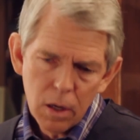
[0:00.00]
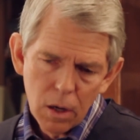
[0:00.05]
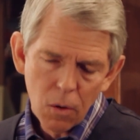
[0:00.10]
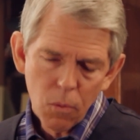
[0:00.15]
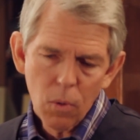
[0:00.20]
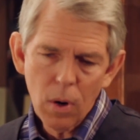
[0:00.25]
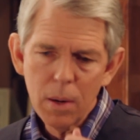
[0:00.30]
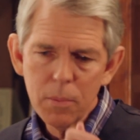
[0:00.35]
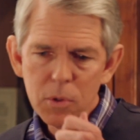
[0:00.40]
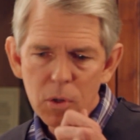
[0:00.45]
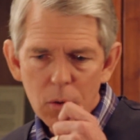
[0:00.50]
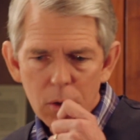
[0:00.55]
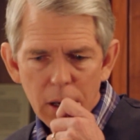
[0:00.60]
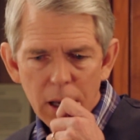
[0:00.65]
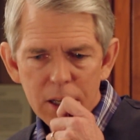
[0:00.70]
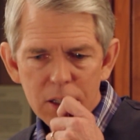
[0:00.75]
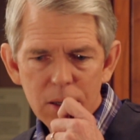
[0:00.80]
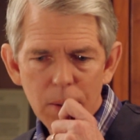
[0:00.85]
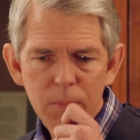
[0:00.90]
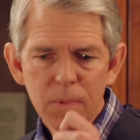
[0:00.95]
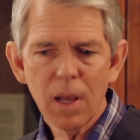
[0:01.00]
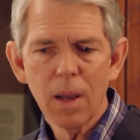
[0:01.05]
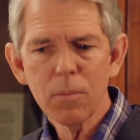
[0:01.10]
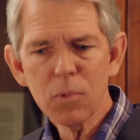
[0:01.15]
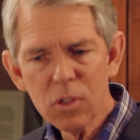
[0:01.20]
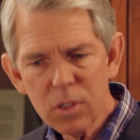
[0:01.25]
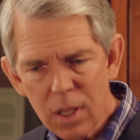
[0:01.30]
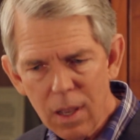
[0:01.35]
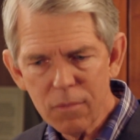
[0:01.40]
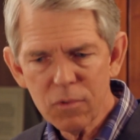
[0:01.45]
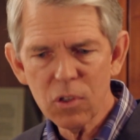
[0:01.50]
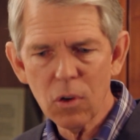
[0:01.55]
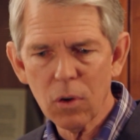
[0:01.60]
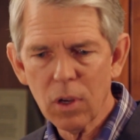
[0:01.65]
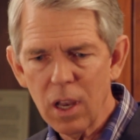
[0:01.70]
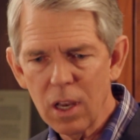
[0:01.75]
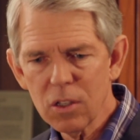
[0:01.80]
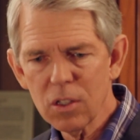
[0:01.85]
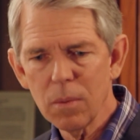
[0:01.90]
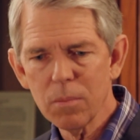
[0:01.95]
You know, rape's okay sometimes, theft's
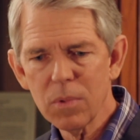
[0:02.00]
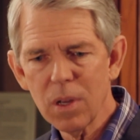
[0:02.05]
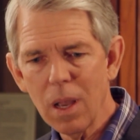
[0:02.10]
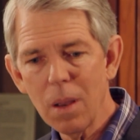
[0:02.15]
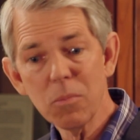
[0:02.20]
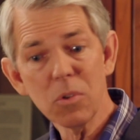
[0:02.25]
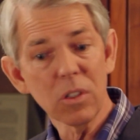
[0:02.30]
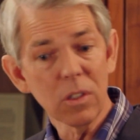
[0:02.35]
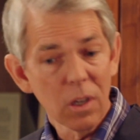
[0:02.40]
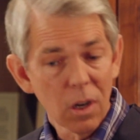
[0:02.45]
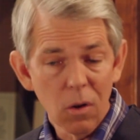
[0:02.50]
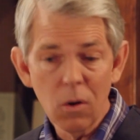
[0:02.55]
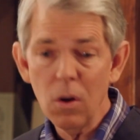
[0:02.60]
okay sometimes, and, you